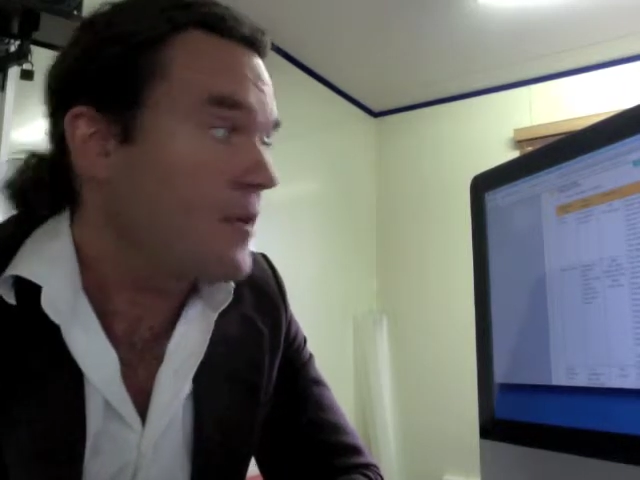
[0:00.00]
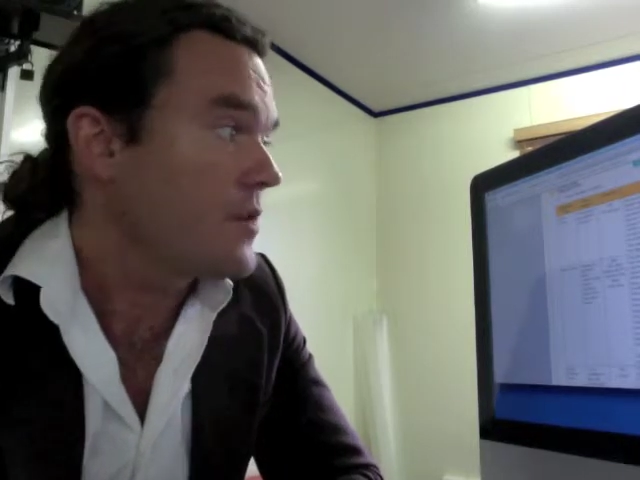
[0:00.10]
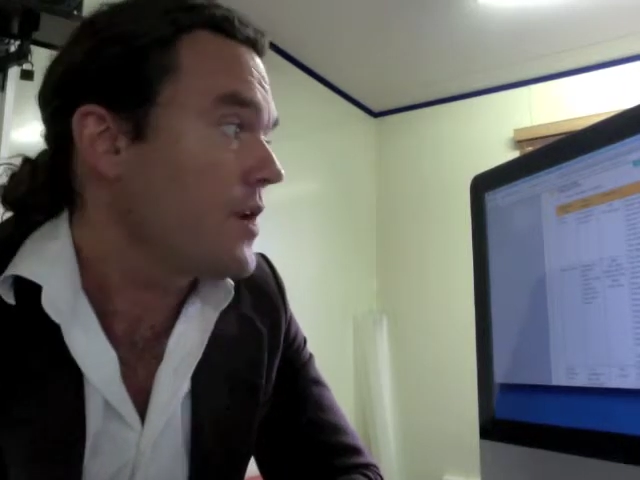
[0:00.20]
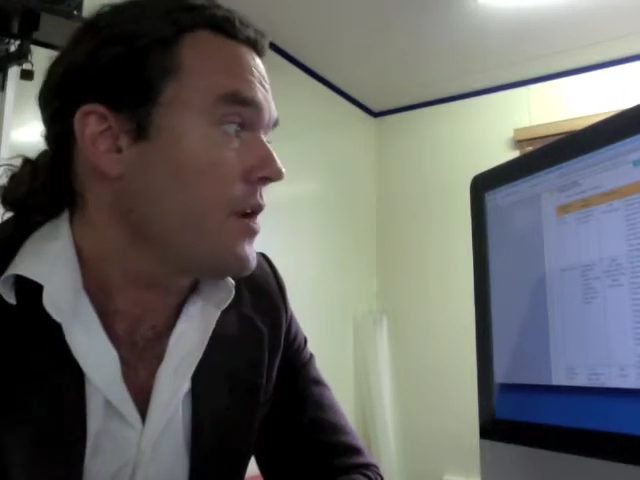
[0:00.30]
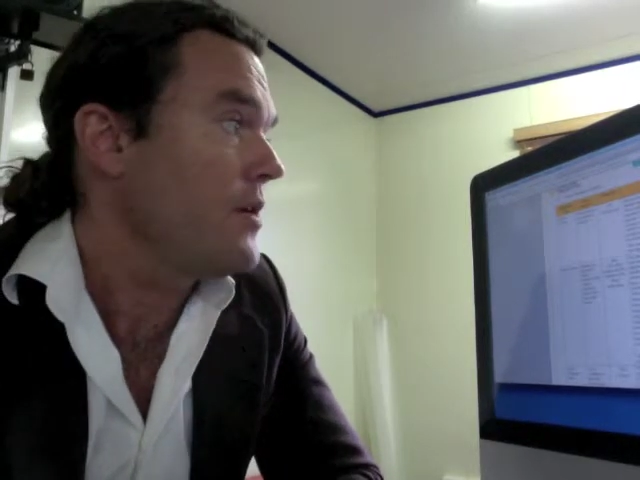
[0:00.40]

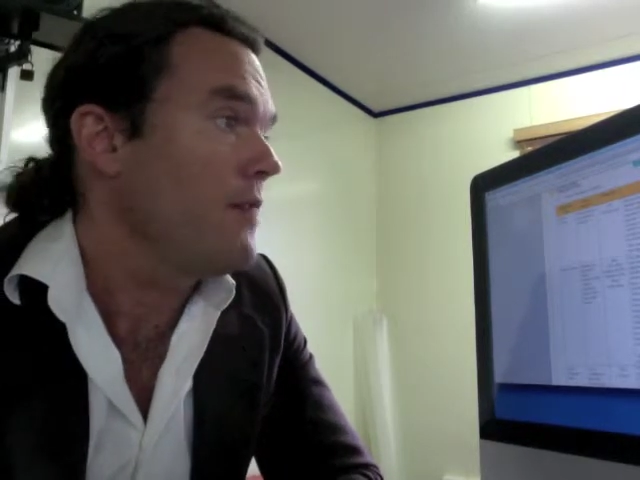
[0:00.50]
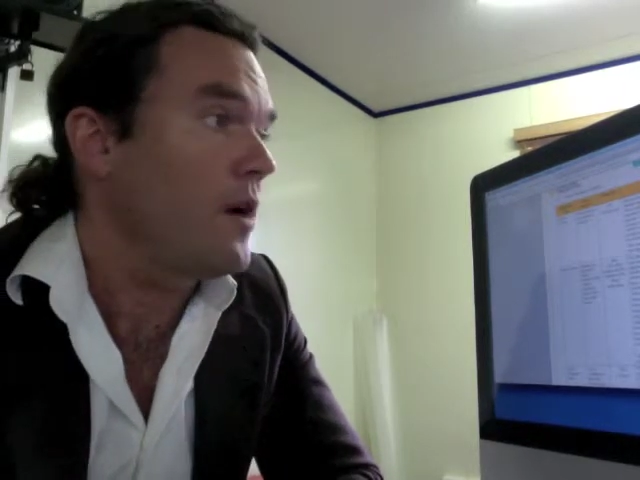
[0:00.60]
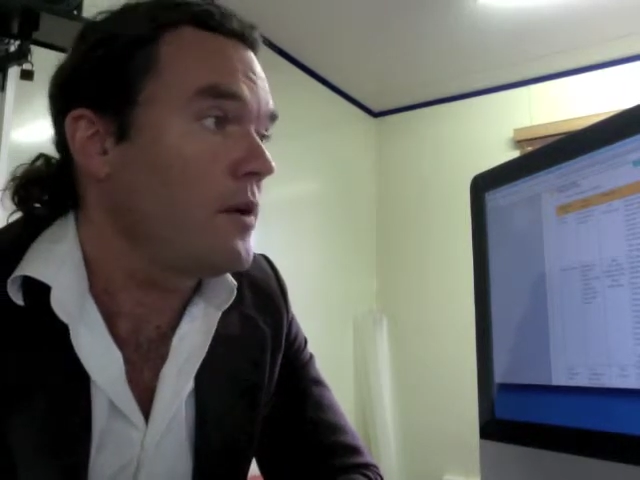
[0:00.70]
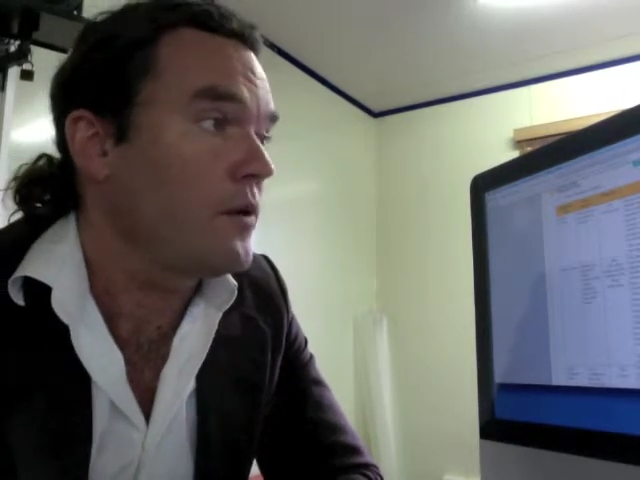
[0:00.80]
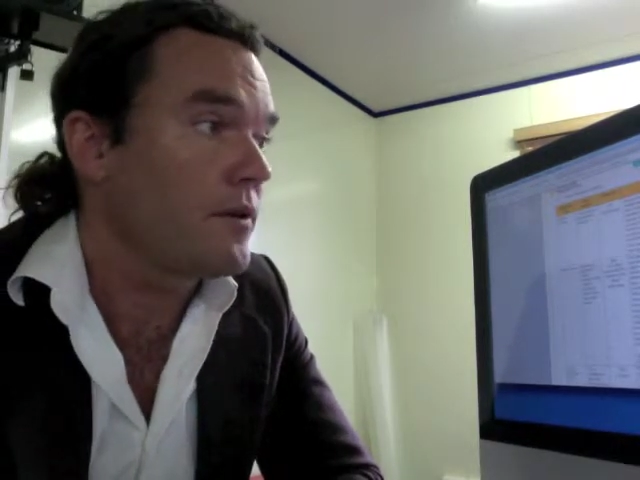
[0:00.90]
So if
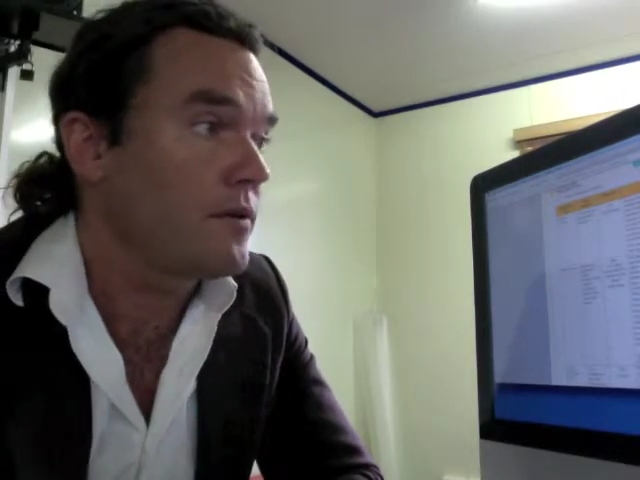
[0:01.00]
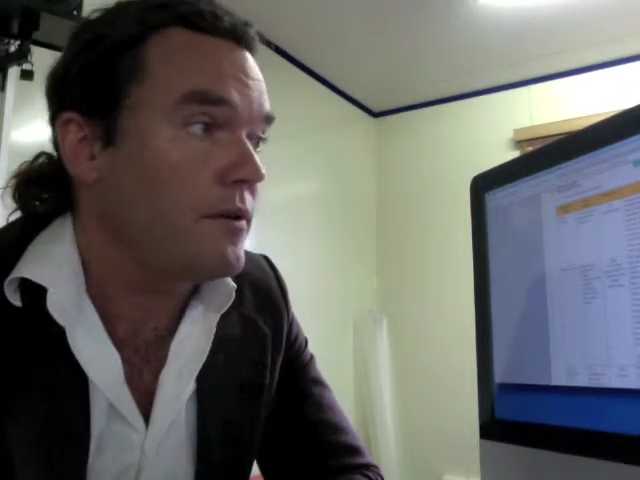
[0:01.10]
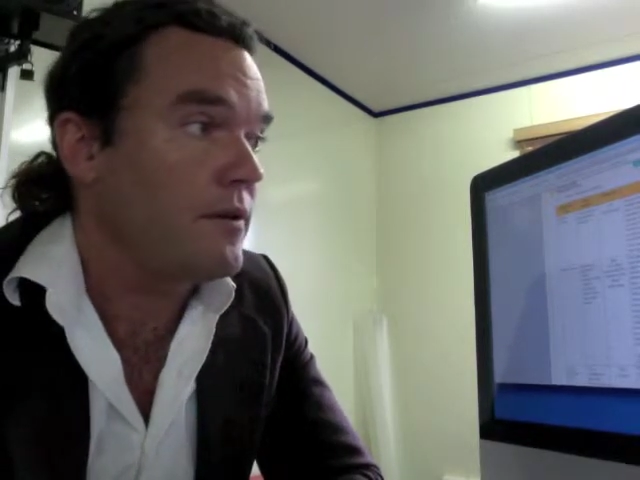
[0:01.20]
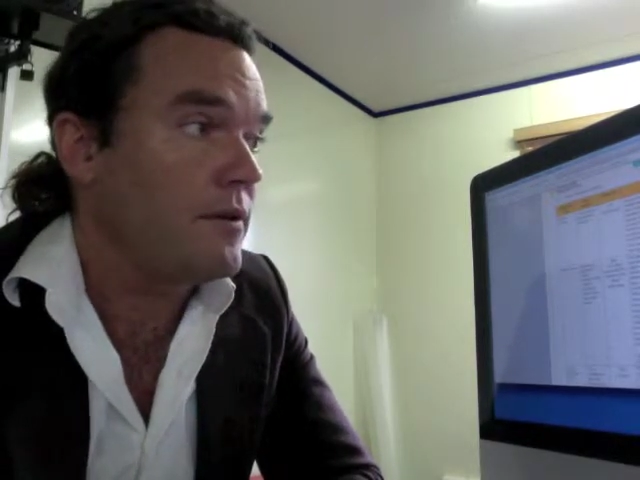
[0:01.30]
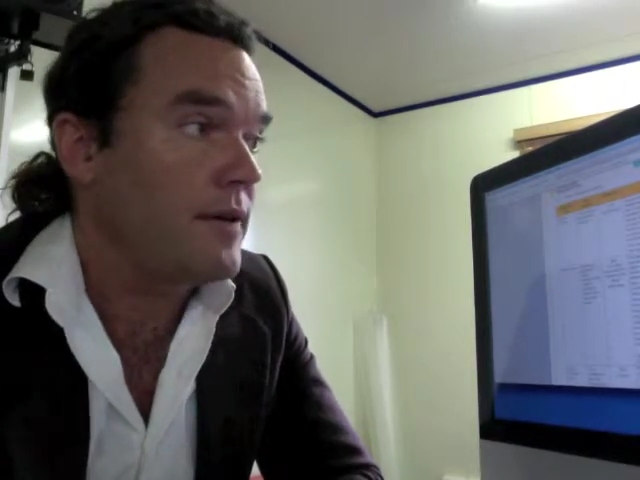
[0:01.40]
I look at
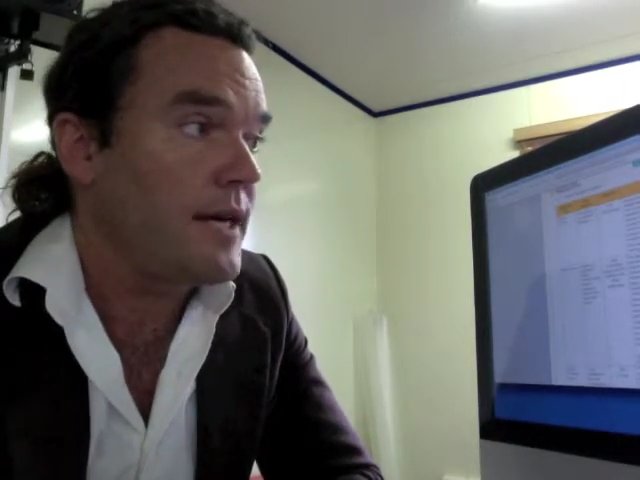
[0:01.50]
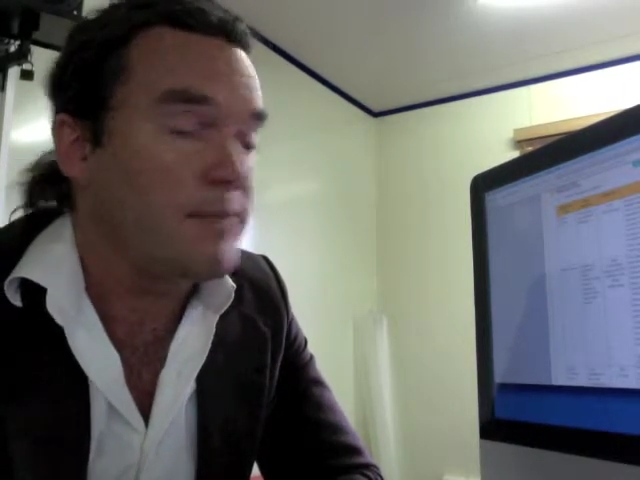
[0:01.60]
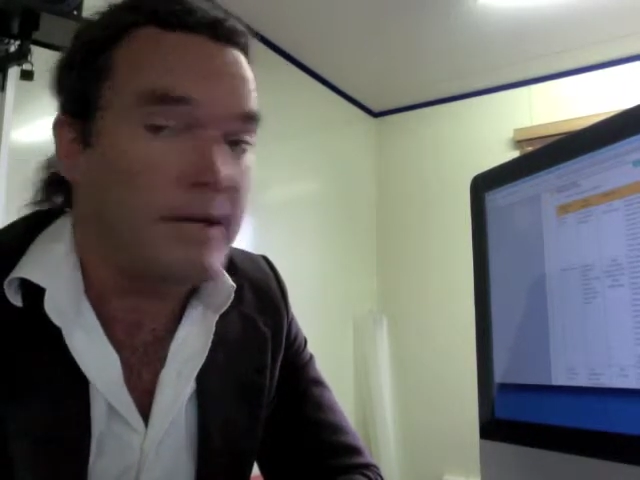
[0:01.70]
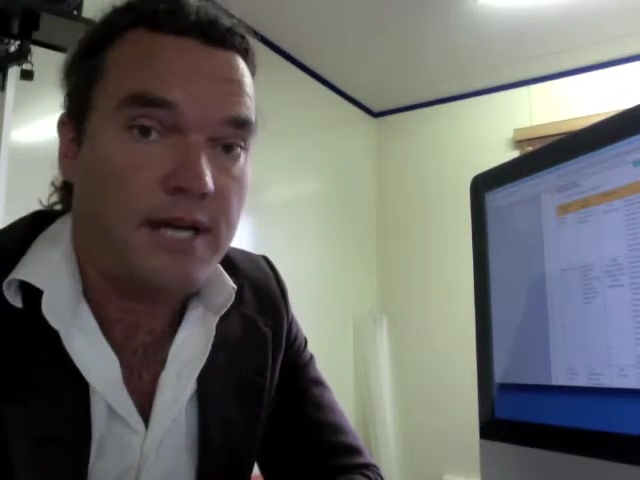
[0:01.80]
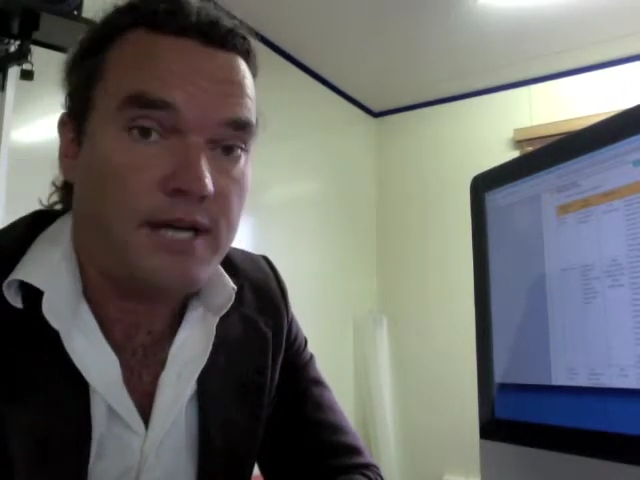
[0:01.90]
the
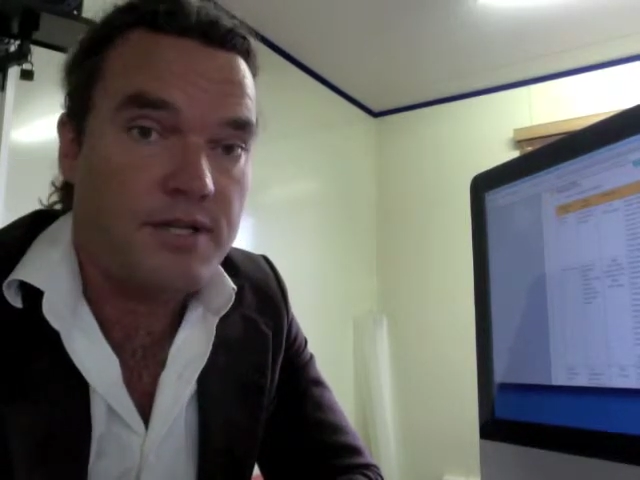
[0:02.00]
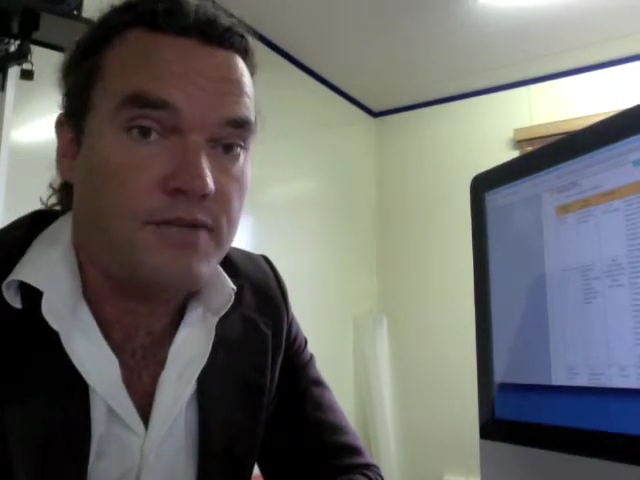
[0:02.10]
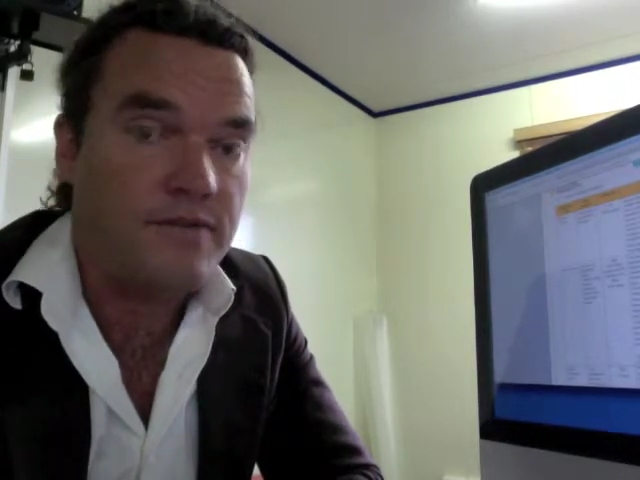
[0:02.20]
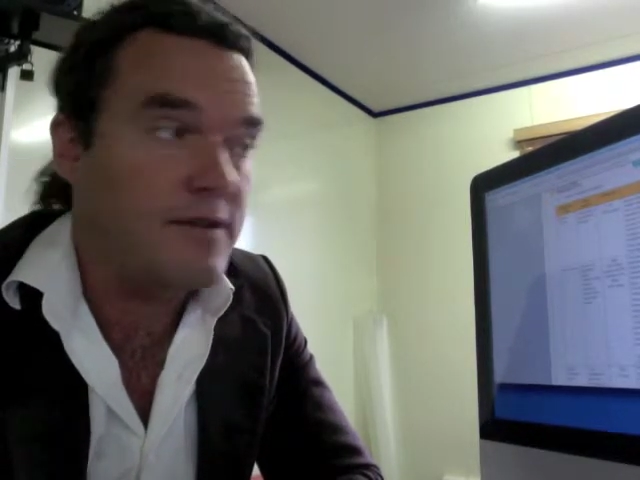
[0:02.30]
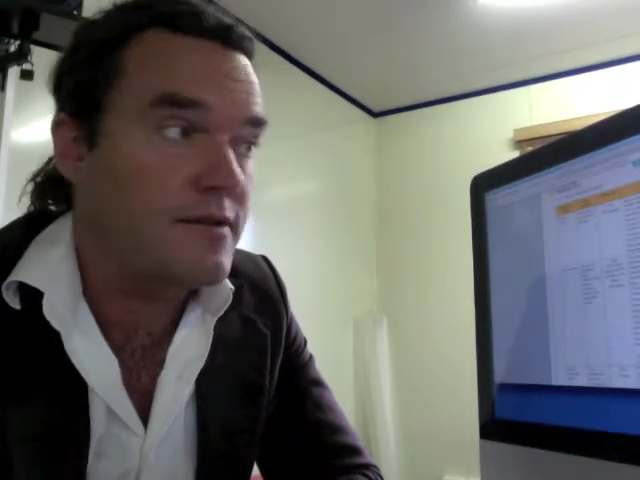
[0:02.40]

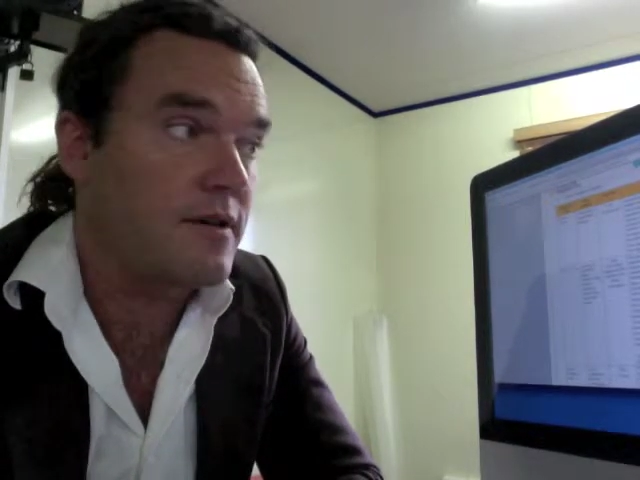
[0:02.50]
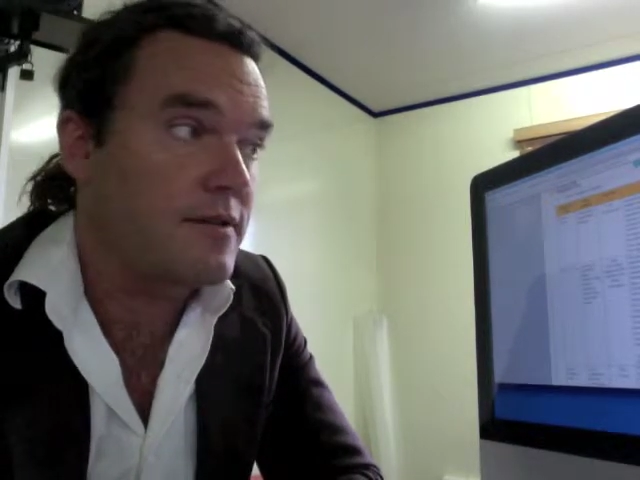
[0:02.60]
expectations for this